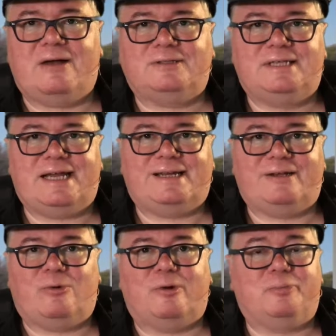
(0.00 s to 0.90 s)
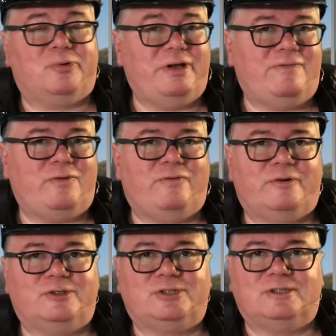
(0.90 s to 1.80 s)
outdated or preview
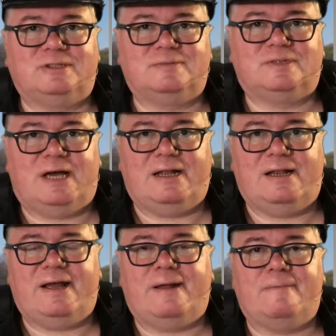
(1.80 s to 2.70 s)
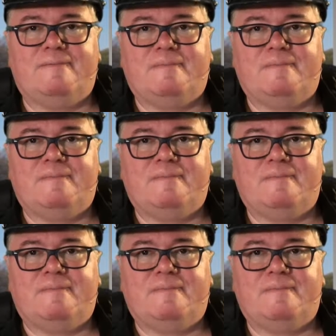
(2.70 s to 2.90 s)
versions of .NET.